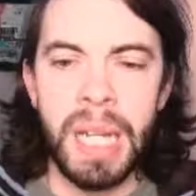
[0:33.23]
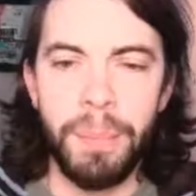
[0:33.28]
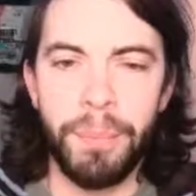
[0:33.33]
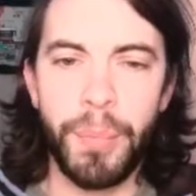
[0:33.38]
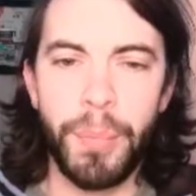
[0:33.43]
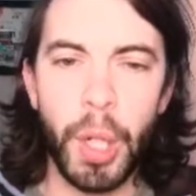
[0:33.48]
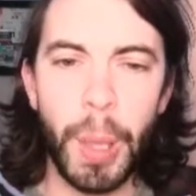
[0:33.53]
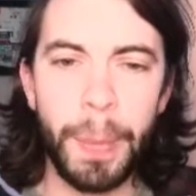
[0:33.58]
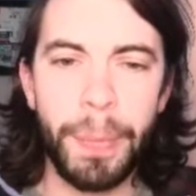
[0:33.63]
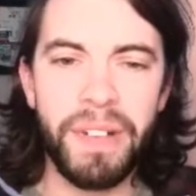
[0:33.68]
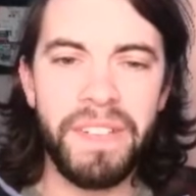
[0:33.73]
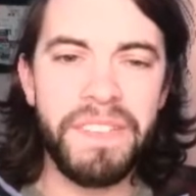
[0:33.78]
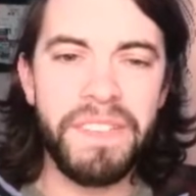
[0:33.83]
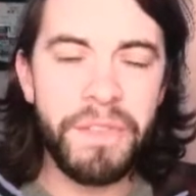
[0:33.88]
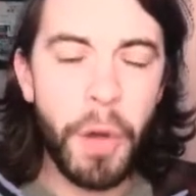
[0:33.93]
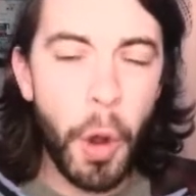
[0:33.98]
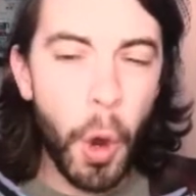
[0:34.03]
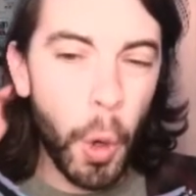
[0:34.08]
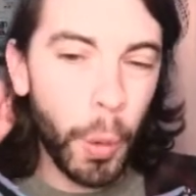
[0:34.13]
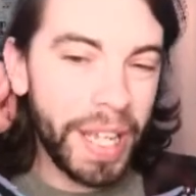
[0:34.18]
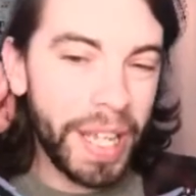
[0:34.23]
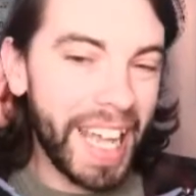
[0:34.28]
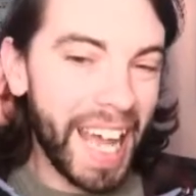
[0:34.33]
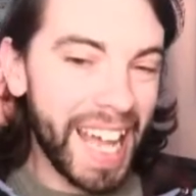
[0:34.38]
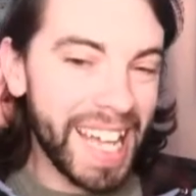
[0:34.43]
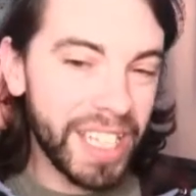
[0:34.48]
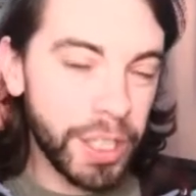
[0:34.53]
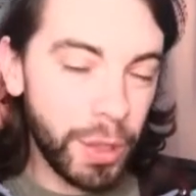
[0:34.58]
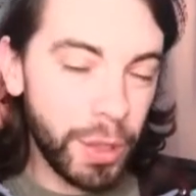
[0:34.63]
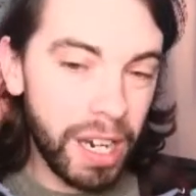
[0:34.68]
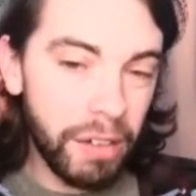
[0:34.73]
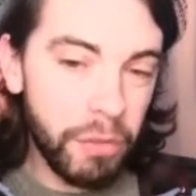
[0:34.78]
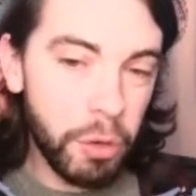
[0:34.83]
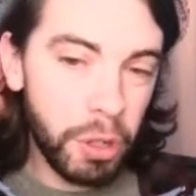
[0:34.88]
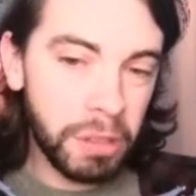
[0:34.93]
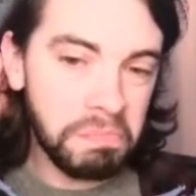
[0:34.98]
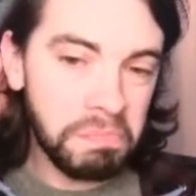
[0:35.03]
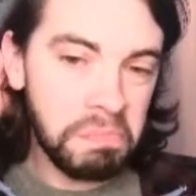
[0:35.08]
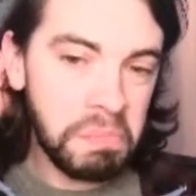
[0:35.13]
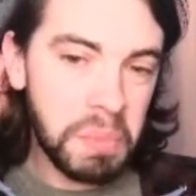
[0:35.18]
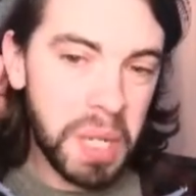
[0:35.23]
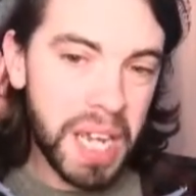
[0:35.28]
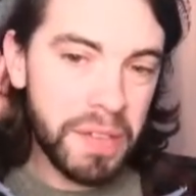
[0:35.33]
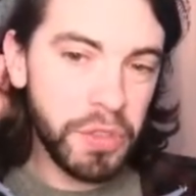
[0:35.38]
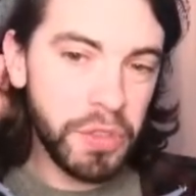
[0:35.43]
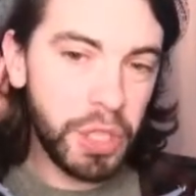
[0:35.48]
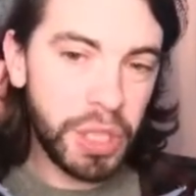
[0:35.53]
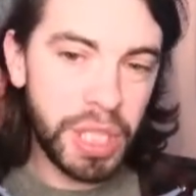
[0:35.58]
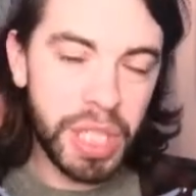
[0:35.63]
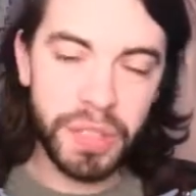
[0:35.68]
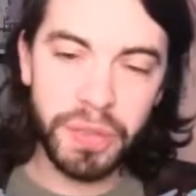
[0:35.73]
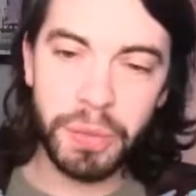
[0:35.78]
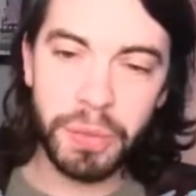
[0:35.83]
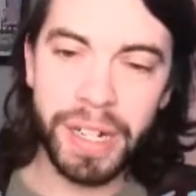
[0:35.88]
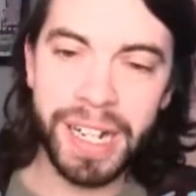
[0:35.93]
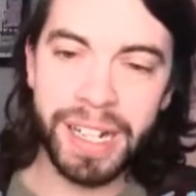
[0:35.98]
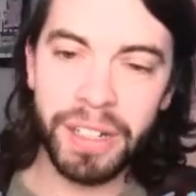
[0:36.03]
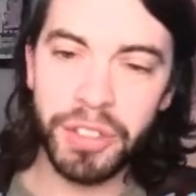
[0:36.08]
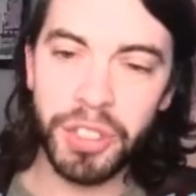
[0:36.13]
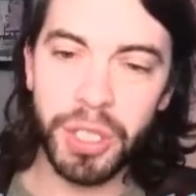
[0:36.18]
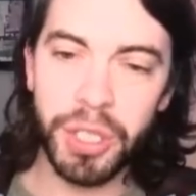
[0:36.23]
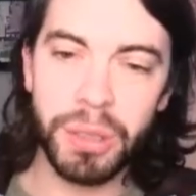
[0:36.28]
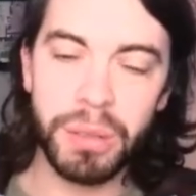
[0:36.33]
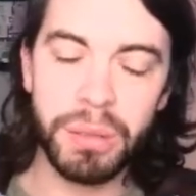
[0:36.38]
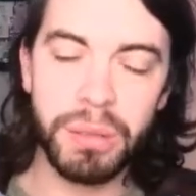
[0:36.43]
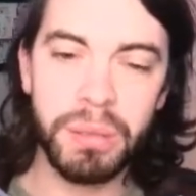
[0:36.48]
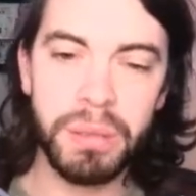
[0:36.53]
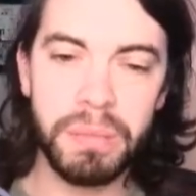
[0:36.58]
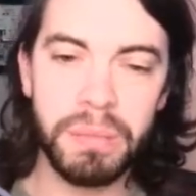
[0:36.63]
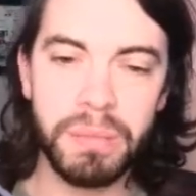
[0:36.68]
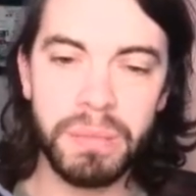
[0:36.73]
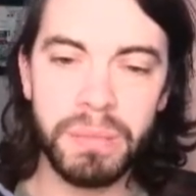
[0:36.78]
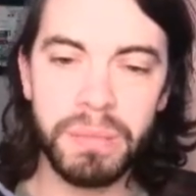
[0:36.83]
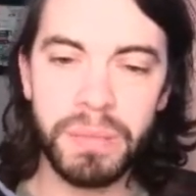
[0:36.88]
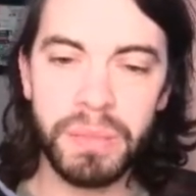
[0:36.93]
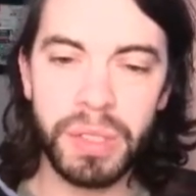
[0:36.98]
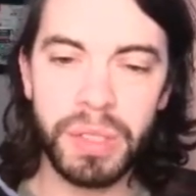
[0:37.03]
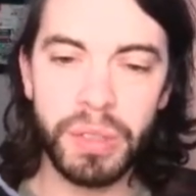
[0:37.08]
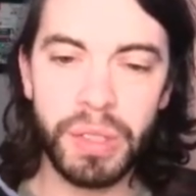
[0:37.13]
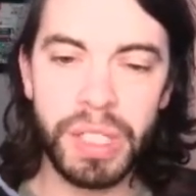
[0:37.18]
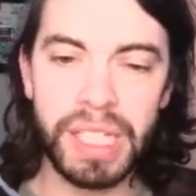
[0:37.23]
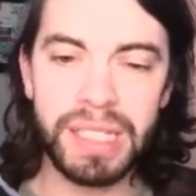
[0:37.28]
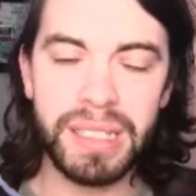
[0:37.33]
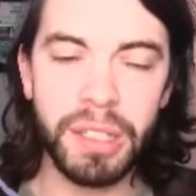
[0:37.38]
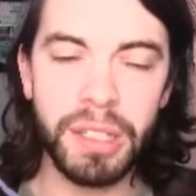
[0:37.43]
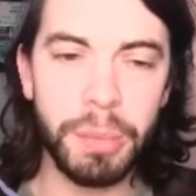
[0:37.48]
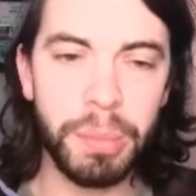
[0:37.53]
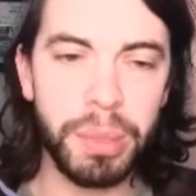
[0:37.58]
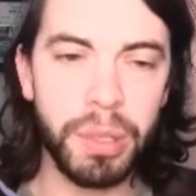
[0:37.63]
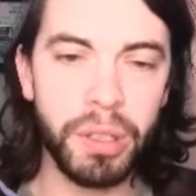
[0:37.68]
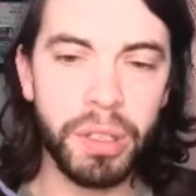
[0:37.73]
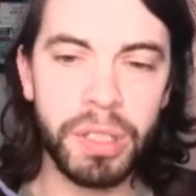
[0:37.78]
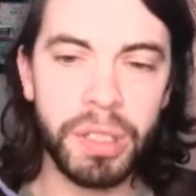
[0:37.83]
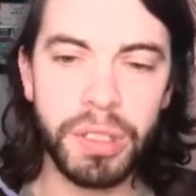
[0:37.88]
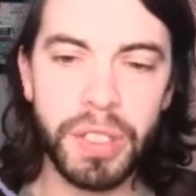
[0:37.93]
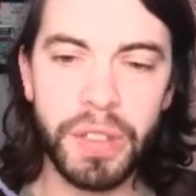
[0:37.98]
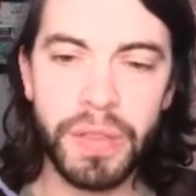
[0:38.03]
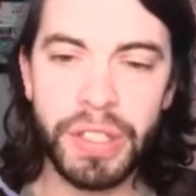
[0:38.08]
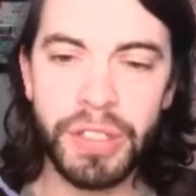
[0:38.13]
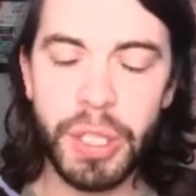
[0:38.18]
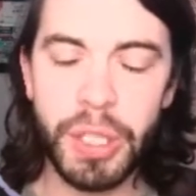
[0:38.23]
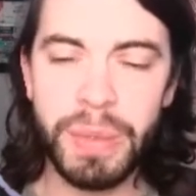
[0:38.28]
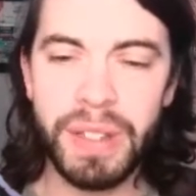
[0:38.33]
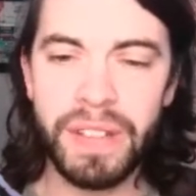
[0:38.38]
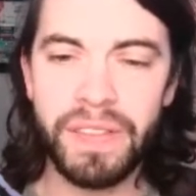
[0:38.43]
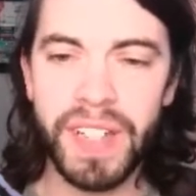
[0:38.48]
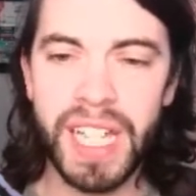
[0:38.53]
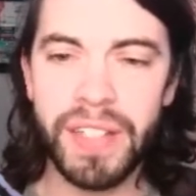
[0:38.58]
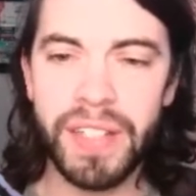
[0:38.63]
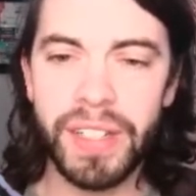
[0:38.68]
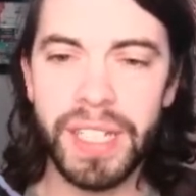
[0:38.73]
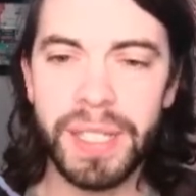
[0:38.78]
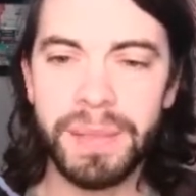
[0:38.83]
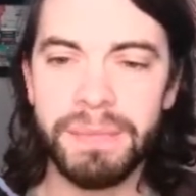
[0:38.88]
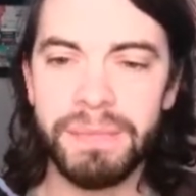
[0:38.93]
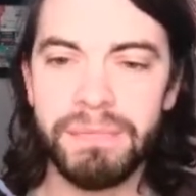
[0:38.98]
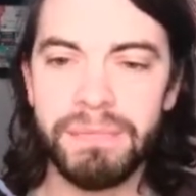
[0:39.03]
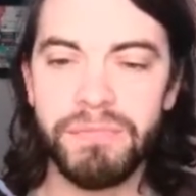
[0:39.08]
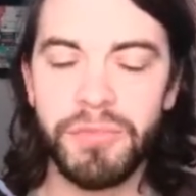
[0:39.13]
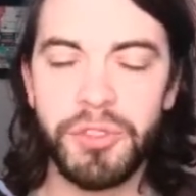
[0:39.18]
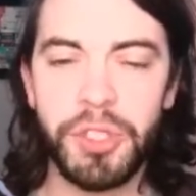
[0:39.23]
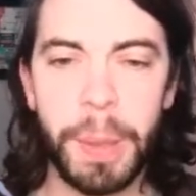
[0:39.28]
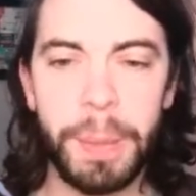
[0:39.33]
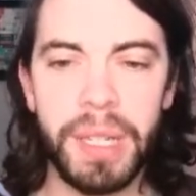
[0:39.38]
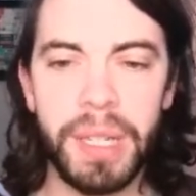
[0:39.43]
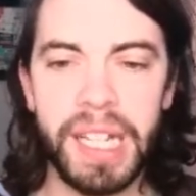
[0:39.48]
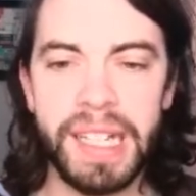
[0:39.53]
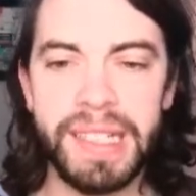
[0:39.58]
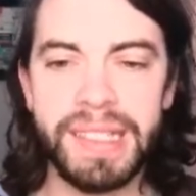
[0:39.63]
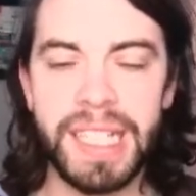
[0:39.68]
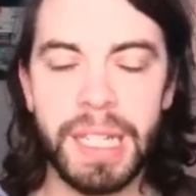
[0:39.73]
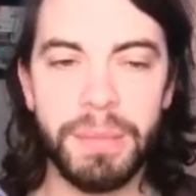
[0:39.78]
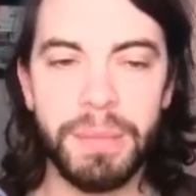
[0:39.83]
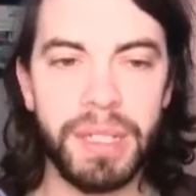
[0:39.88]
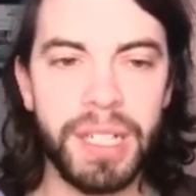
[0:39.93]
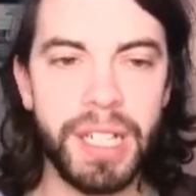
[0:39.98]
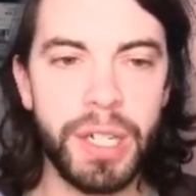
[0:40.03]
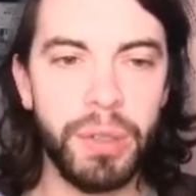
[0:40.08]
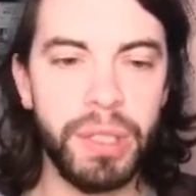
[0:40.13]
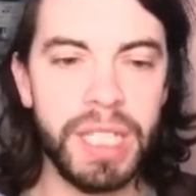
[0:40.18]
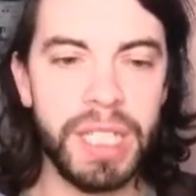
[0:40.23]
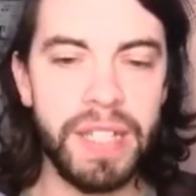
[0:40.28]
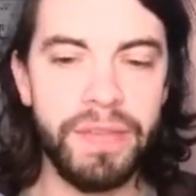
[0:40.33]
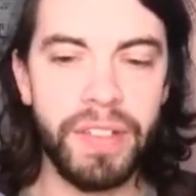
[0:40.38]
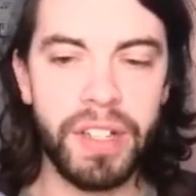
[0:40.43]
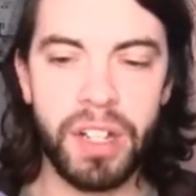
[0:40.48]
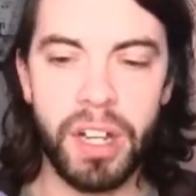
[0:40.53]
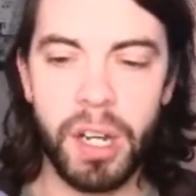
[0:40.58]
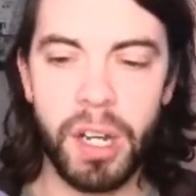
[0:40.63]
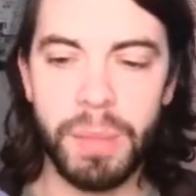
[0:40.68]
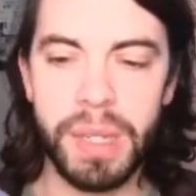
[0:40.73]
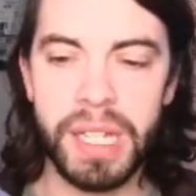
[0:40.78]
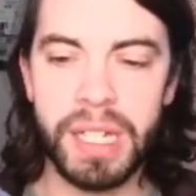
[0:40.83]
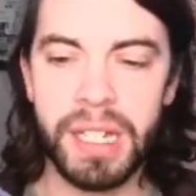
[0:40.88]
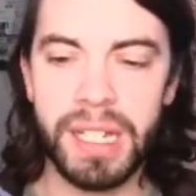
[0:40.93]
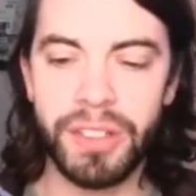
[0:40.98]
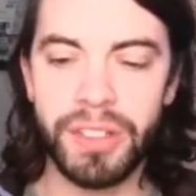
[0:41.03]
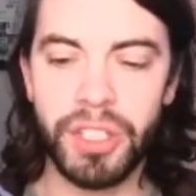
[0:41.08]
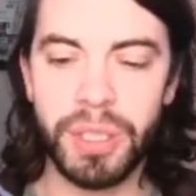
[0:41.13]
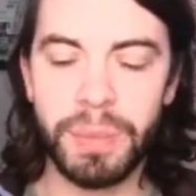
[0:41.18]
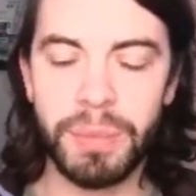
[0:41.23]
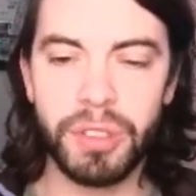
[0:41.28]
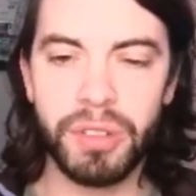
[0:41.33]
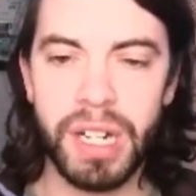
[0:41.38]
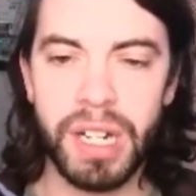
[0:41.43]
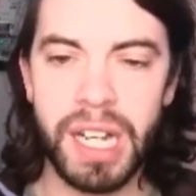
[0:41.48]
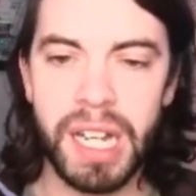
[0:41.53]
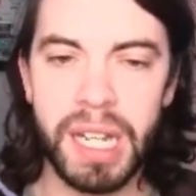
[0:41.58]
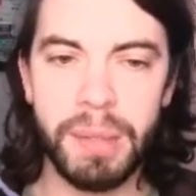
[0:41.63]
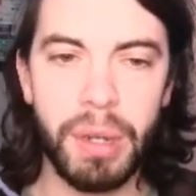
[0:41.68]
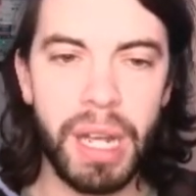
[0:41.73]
But before we get into it, everyone, I haven't done this for a while, so doing this little plug. So if you can do me a favour, drop a like down below, leave a comment and subscribe.